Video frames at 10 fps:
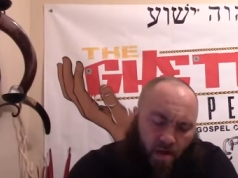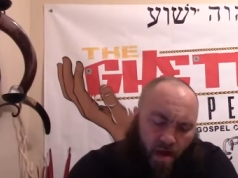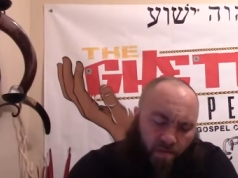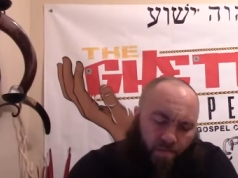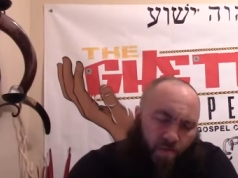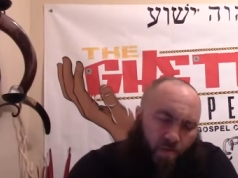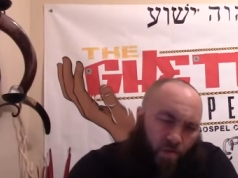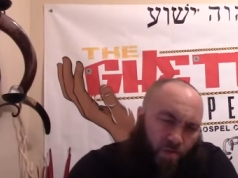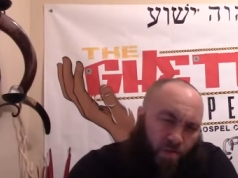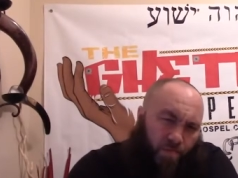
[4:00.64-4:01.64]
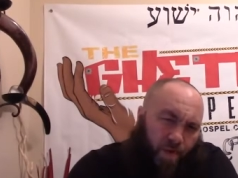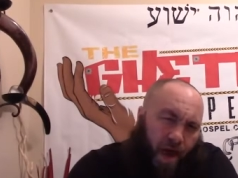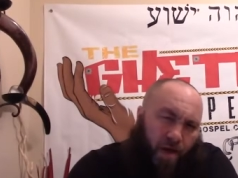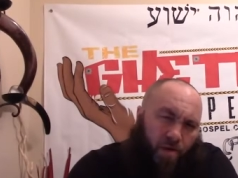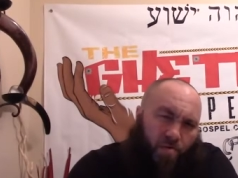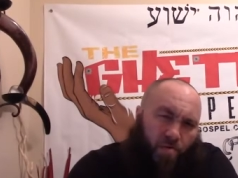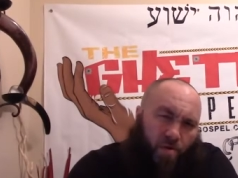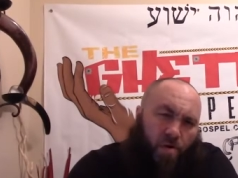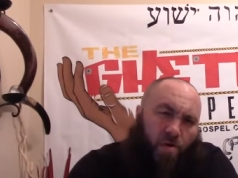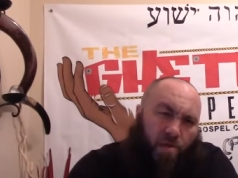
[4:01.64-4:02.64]
I've noticed a pattern
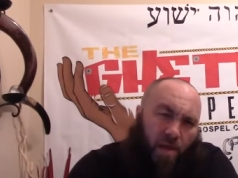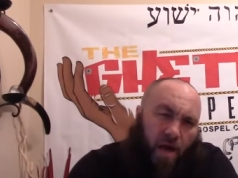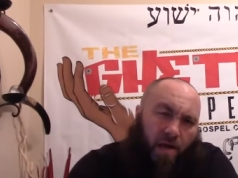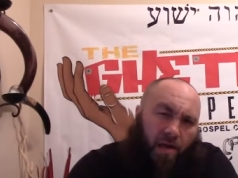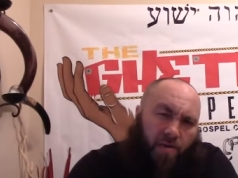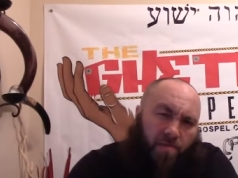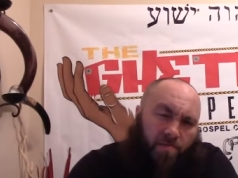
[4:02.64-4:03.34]
online.